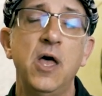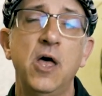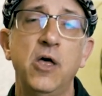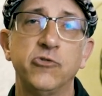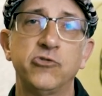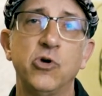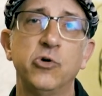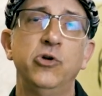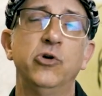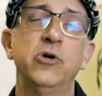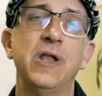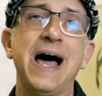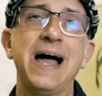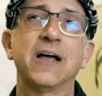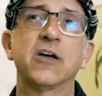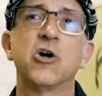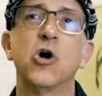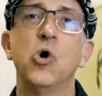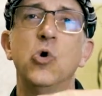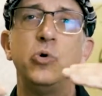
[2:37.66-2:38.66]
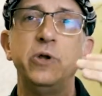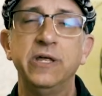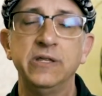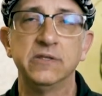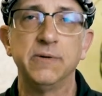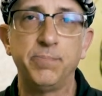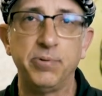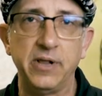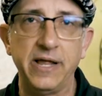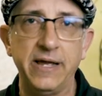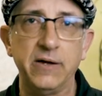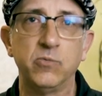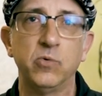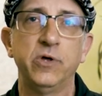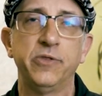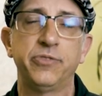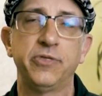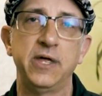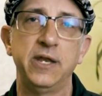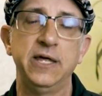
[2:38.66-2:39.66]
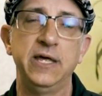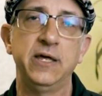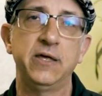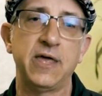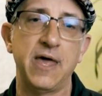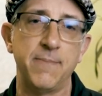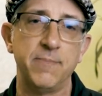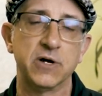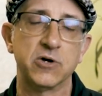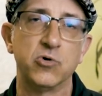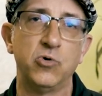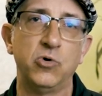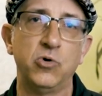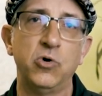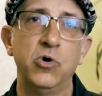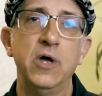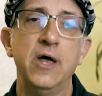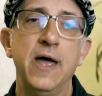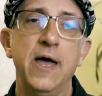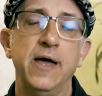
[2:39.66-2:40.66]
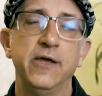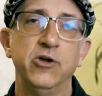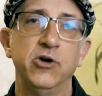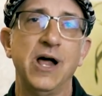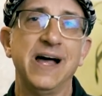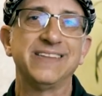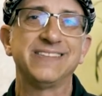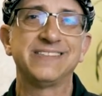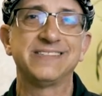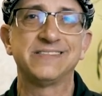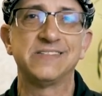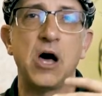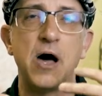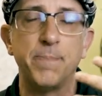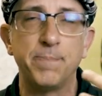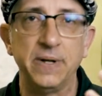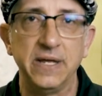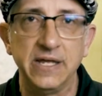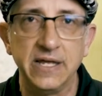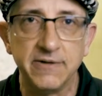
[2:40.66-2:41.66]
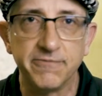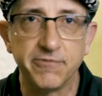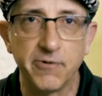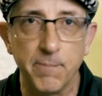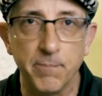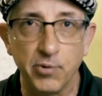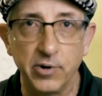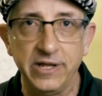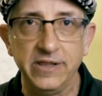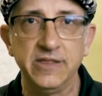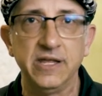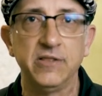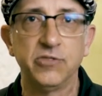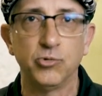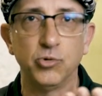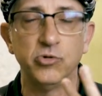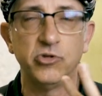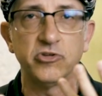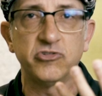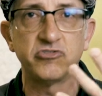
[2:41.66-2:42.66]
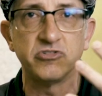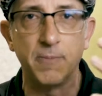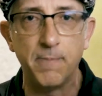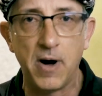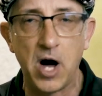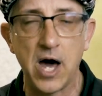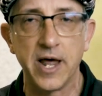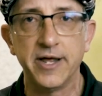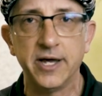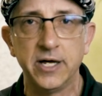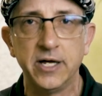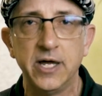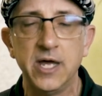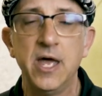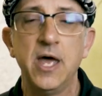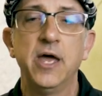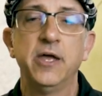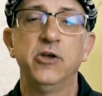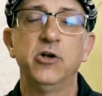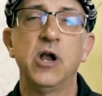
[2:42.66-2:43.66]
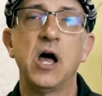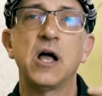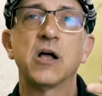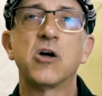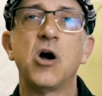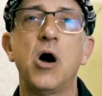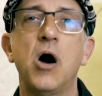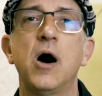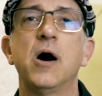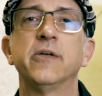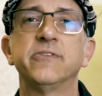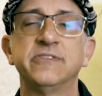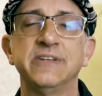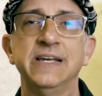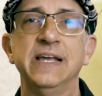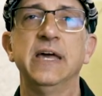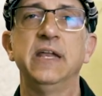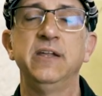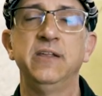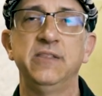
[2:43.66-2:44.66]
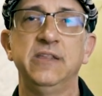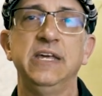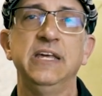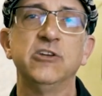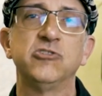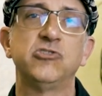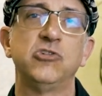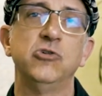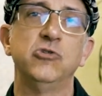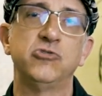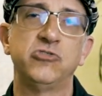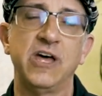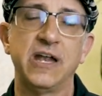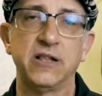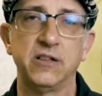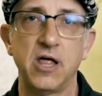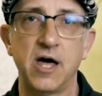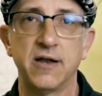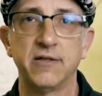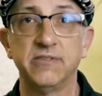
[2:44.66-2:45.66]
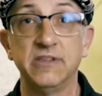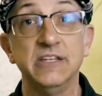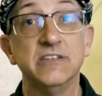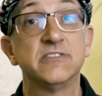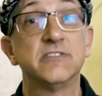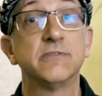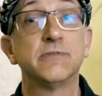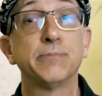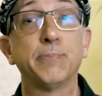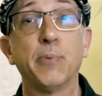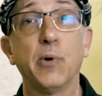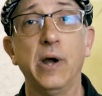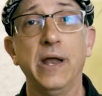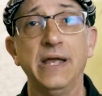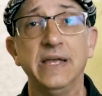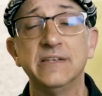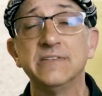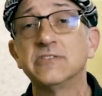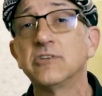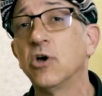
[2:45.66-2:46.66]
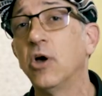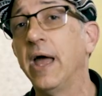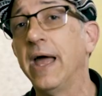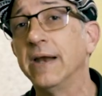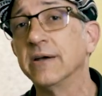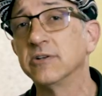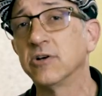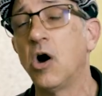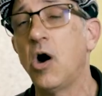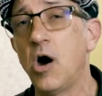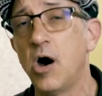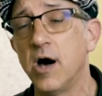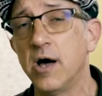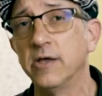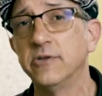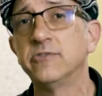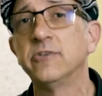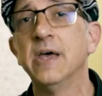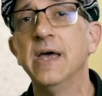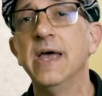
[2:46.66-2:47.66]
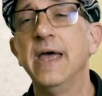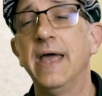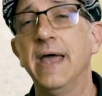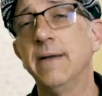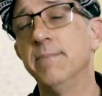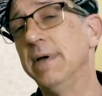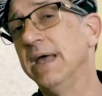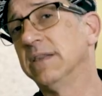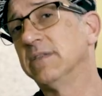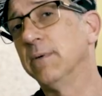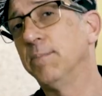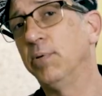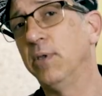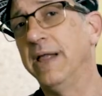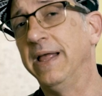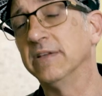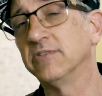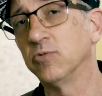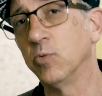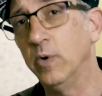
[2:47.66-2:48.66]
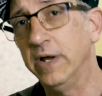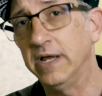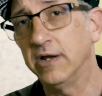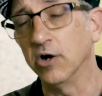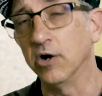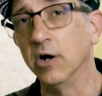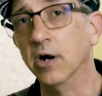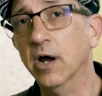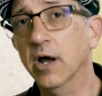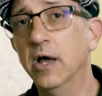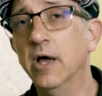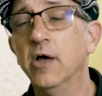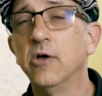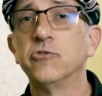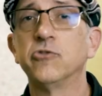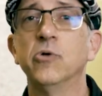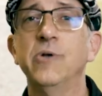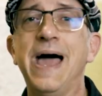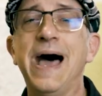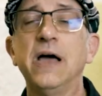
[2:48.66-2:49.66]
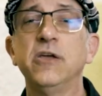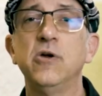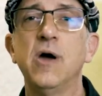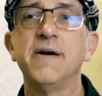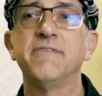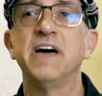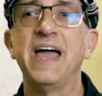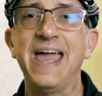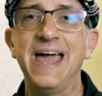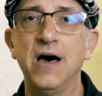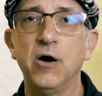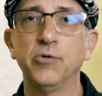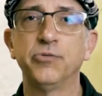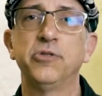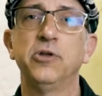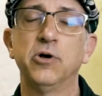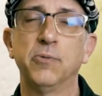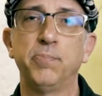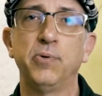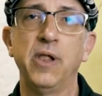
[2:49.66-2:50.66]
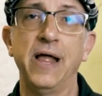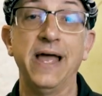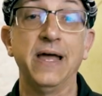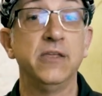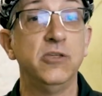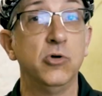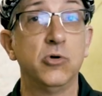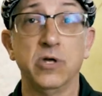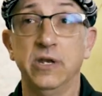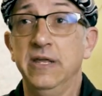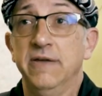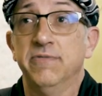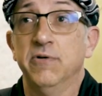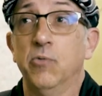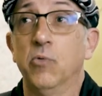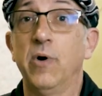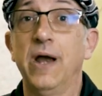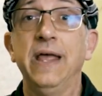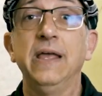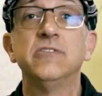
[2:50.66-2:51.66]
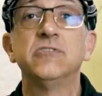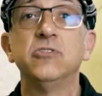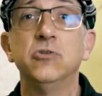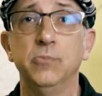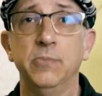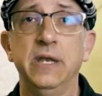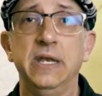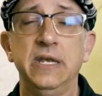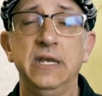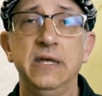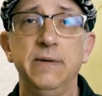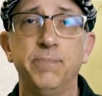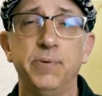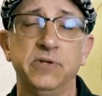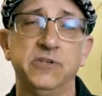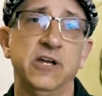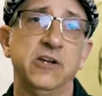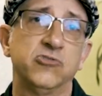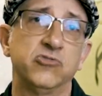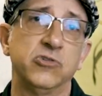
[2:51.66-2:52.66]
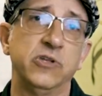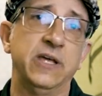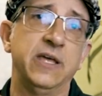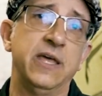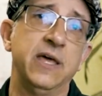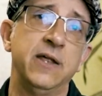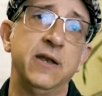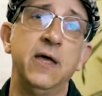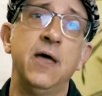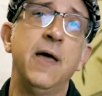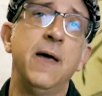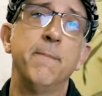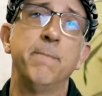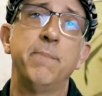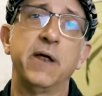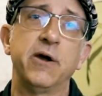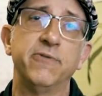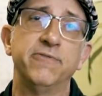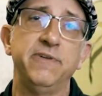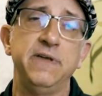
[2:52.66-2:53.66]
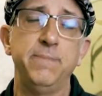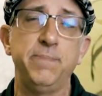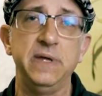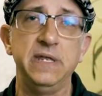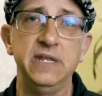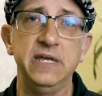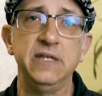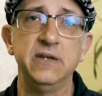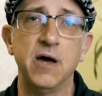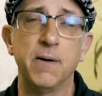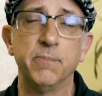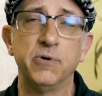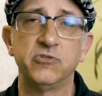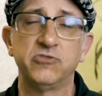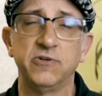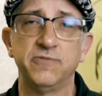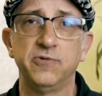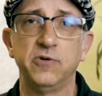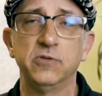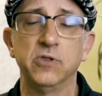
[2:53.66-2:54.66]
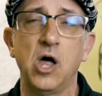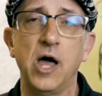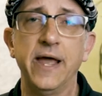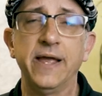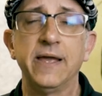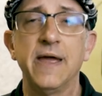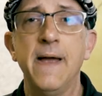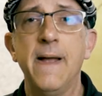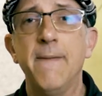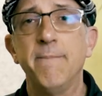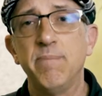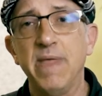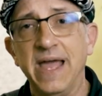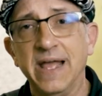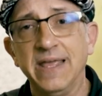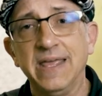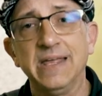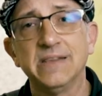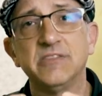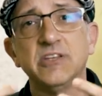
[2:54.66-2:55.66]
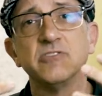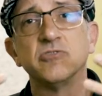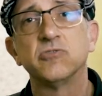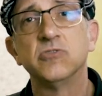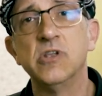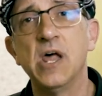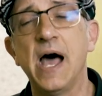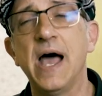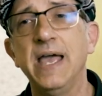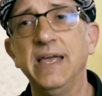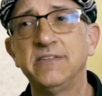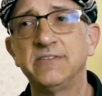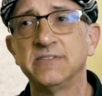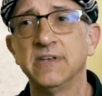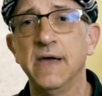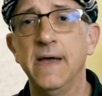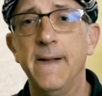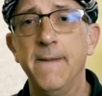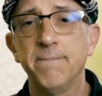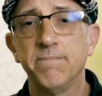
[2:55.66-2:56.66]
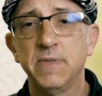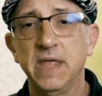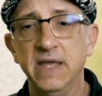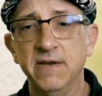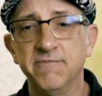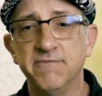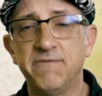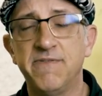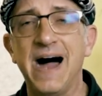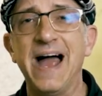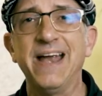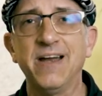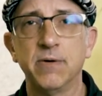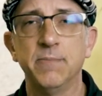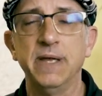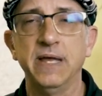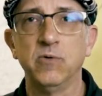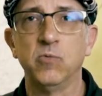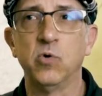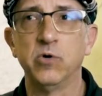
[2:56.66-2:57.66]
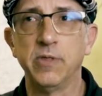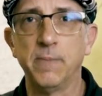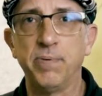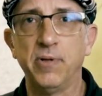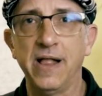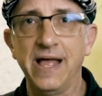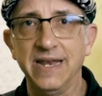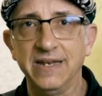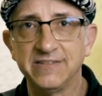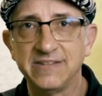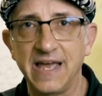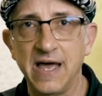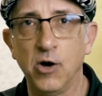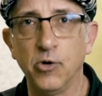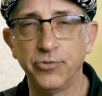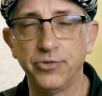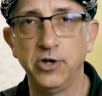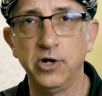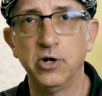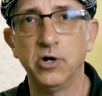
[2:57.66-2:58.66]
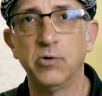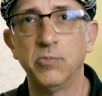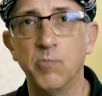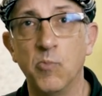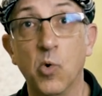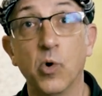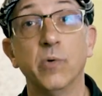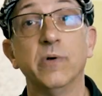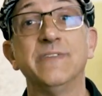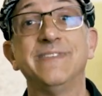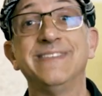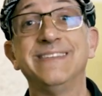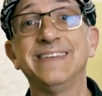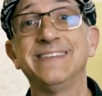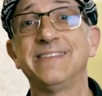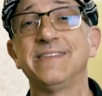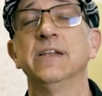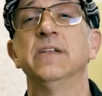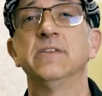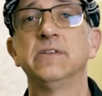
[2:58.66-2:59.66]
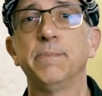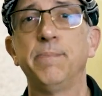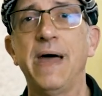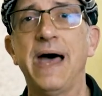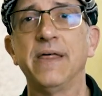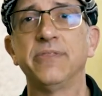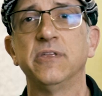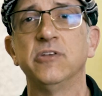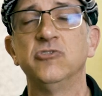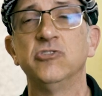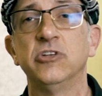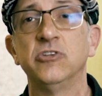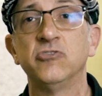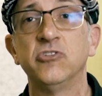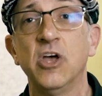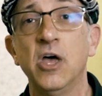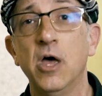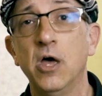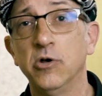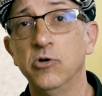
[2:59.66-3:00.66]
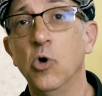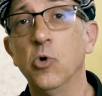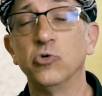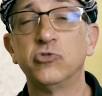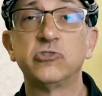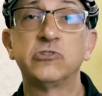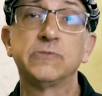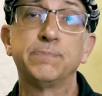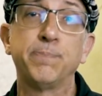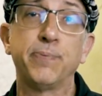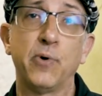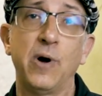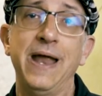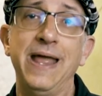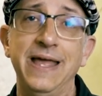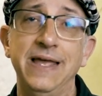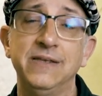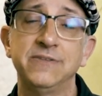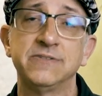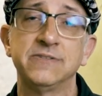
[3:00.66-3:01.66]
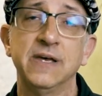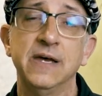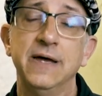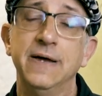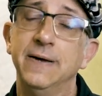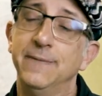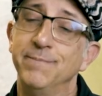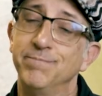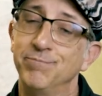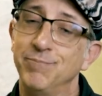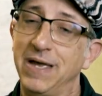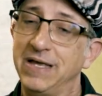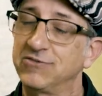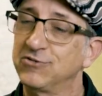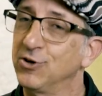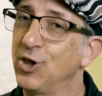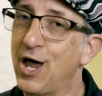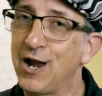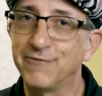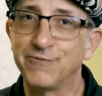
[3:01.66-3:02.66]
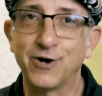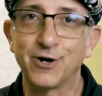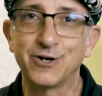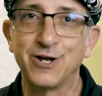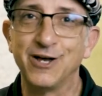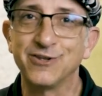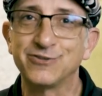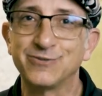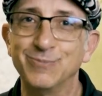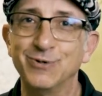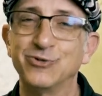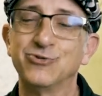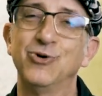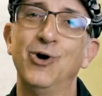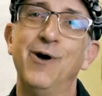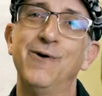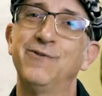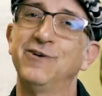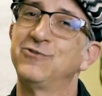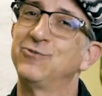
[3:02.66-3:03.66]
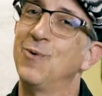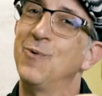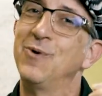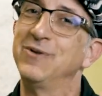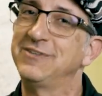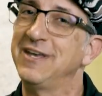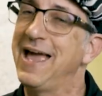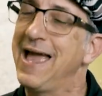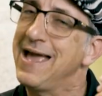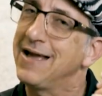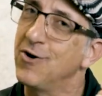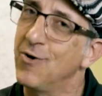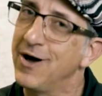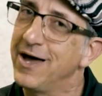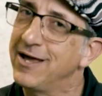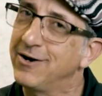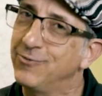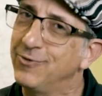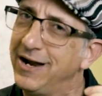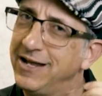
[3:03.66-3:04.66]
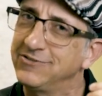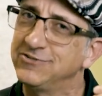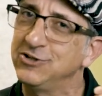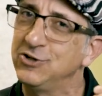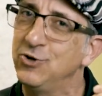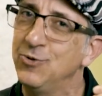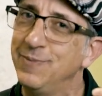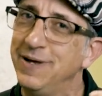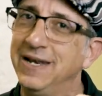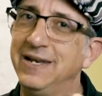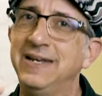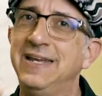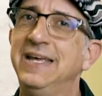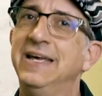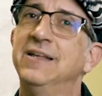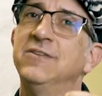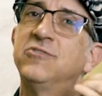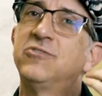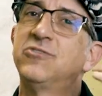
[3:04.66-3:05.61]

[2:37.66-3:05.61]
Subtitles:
So you're not coating the plant with any chemical. You're not stopping it from breathing through the stomata. You're not causing any of the issues that a lot of these sprays can cause and make the plants weaker. So now you have a healthier plant. You can even raise humidity potentially and get better VPD numbers if you'd like, and get this nice environment where the plant is healthier, more resistant to pathogens, no sprays. Makes a lot of our customers nervous when we say, hey, go ahead and raise the humidity and